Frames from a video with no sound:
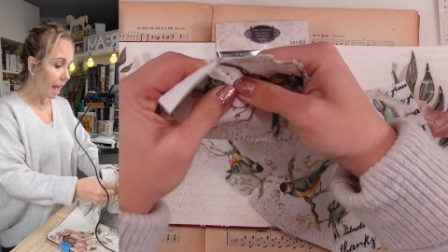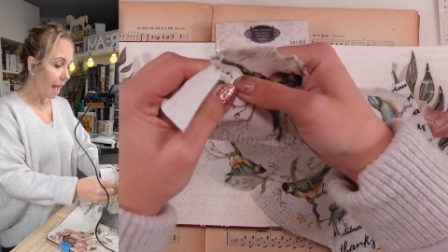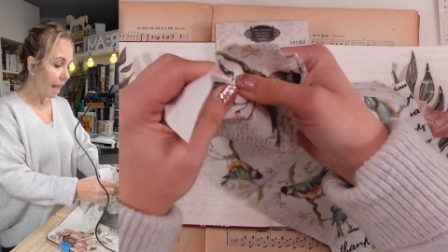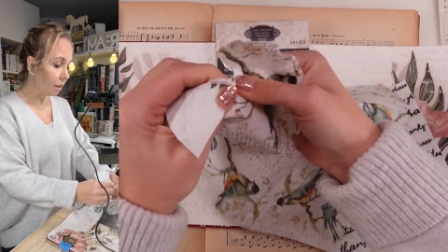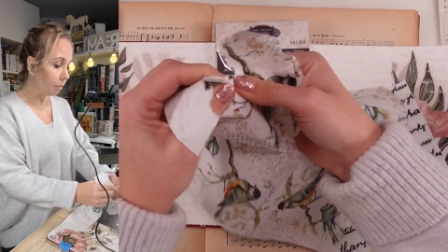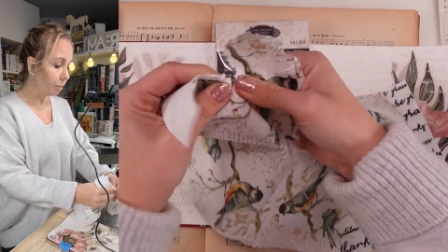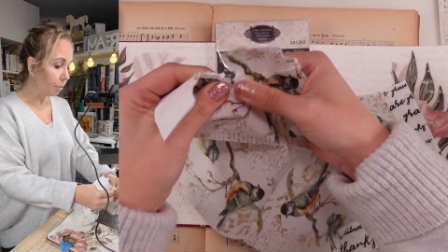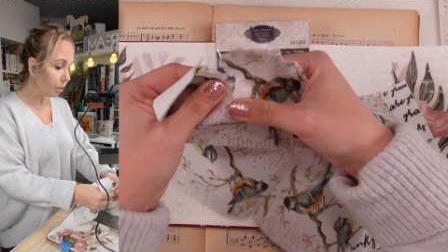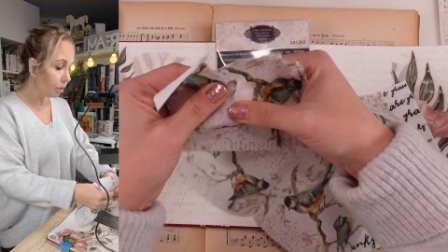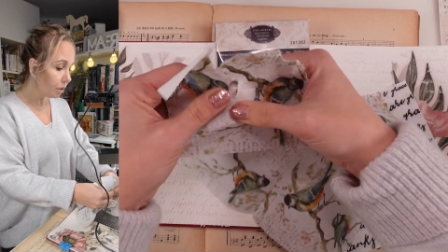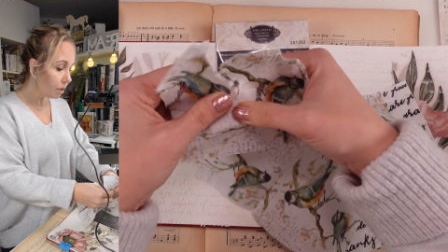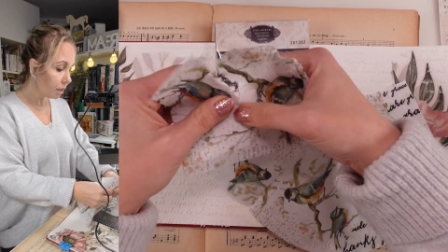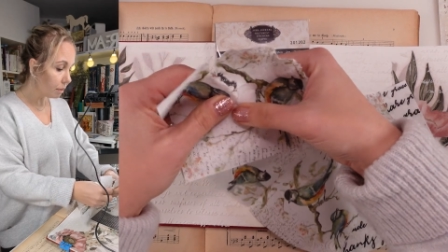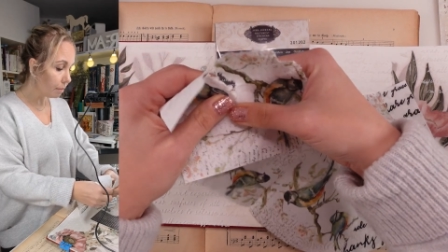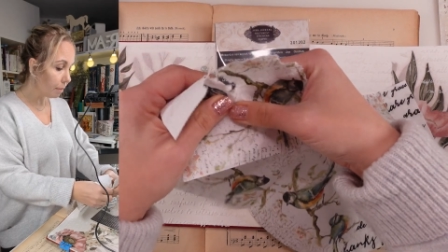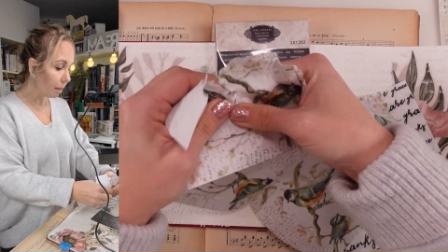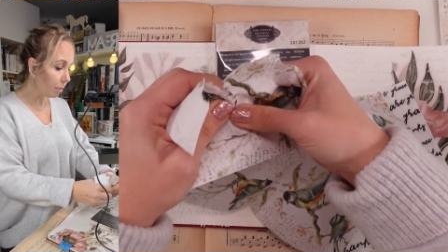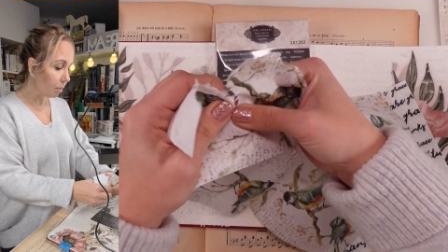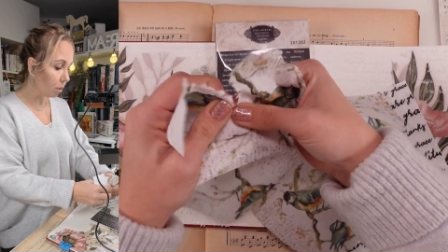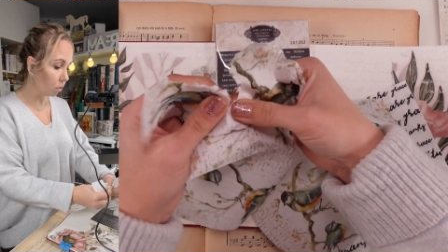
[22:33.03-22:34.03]
and put it
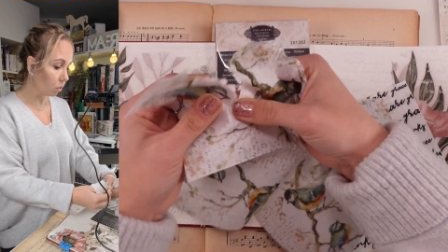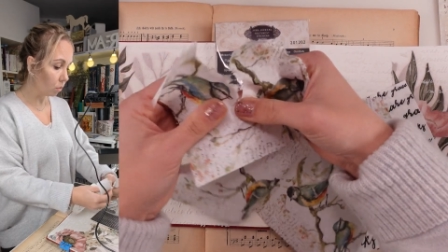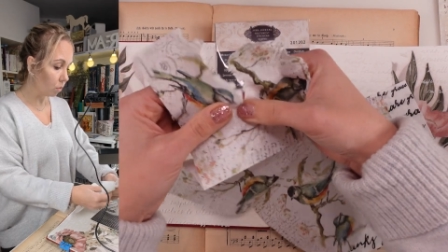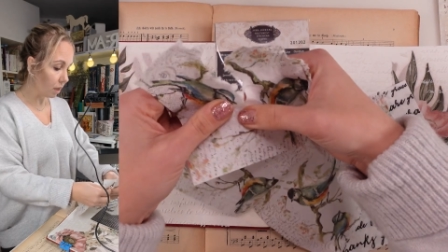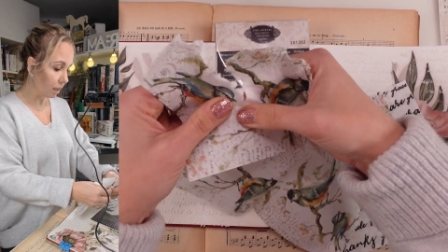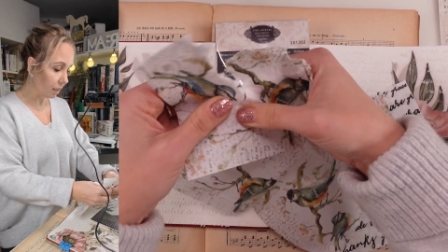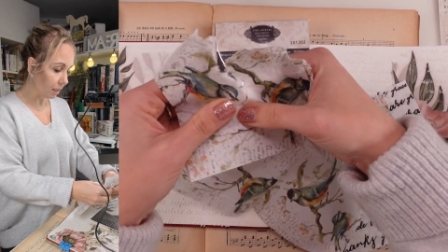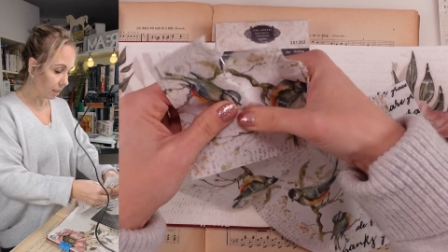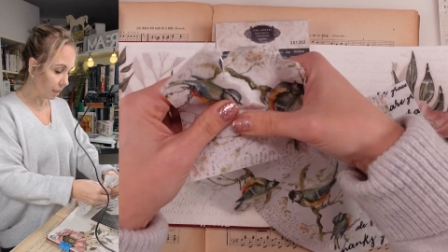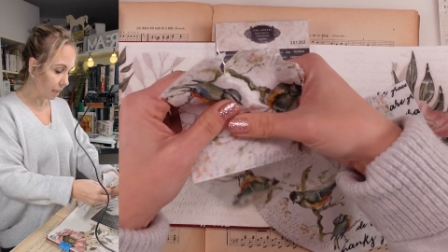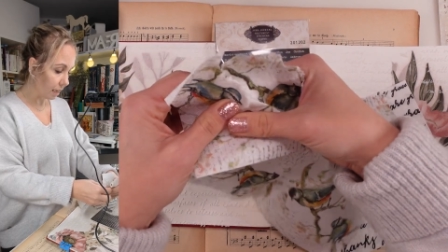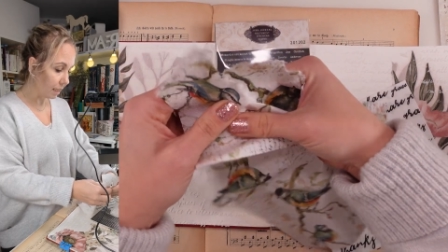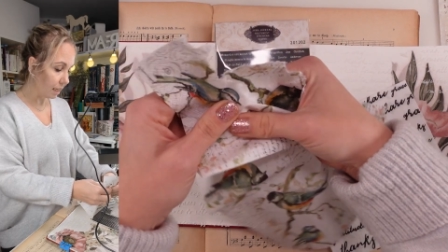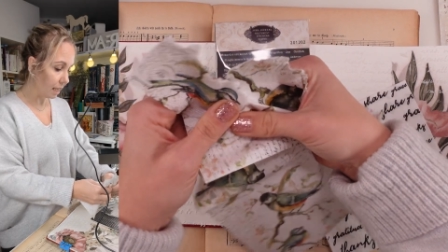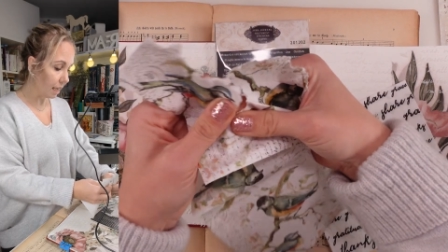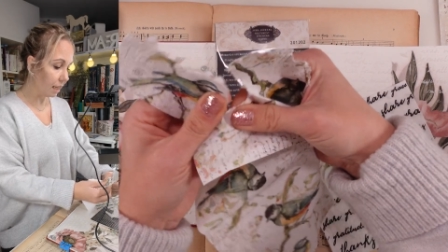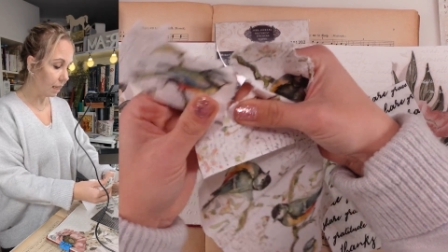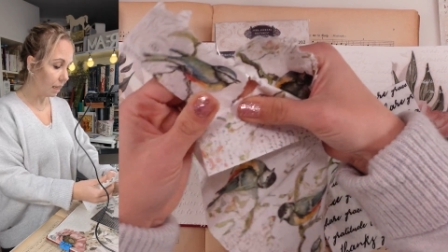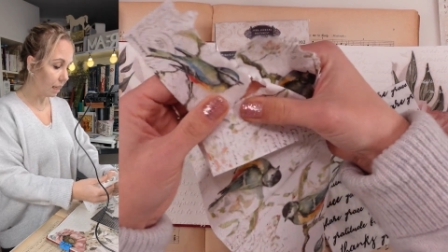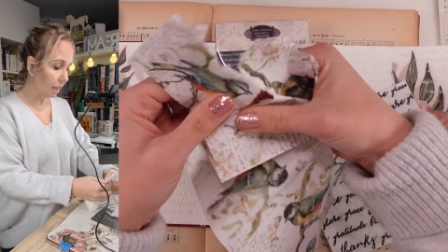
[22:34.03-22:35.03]
maybe on one side,
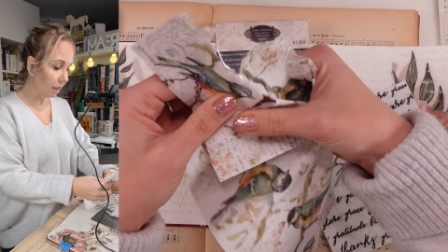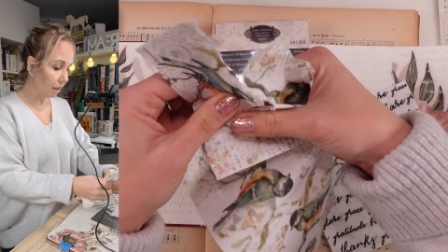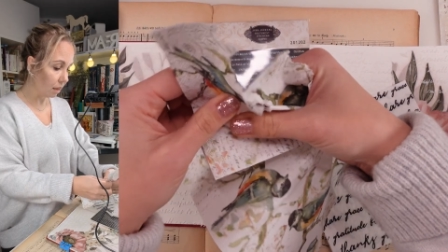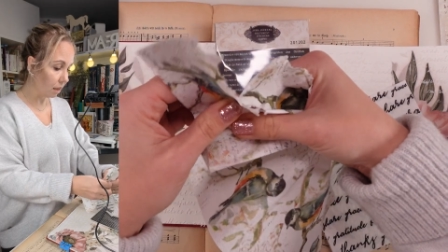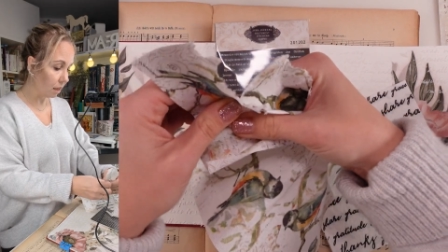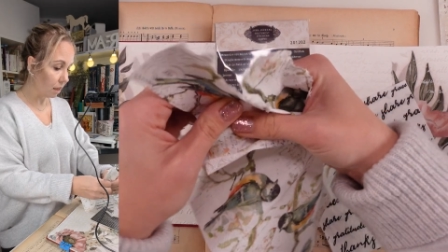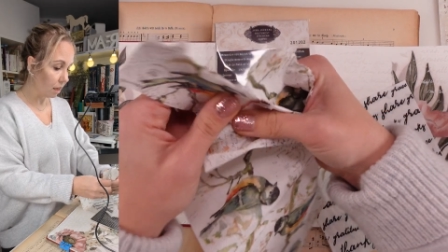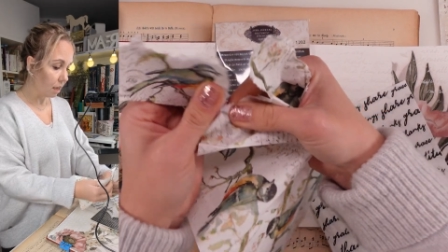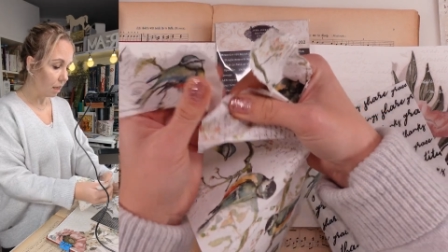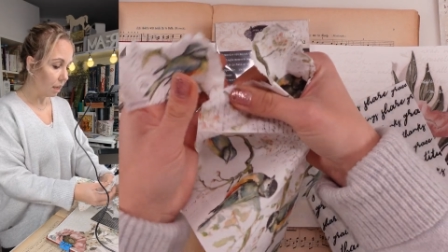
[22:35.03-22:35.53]
and then